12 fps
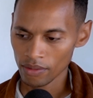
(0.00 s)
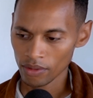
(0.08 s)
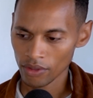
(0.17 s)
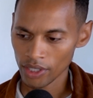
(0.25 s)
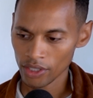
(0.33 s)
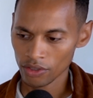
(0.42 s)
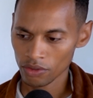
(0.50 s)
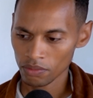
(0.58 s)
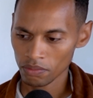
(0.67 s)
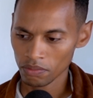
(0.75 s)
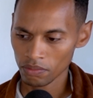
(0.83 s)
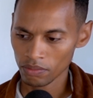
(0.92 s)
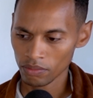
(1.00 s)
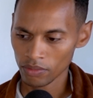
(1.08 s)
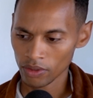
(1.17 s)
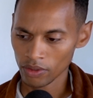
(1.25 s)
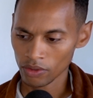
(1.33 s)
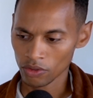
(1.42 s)
greatest
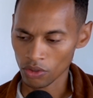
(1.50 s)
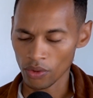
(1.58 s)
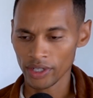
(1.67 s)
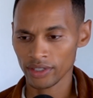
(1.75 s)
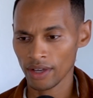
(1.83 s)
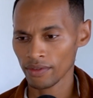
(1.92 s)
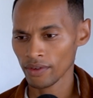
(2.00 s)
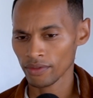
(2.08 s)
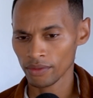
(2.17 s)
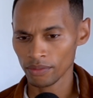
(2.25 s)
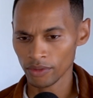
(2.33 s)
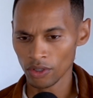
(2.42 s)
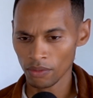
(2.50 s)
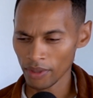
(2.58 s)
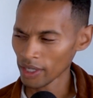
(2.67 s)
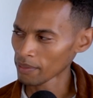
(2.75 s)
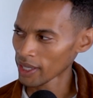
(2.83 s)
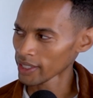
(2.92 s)
choice I've ever,
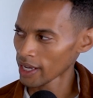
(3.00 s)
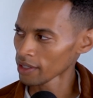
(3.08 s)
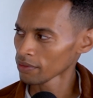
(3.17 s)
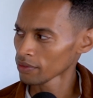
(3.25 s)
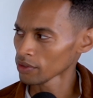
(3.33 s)
made in my life.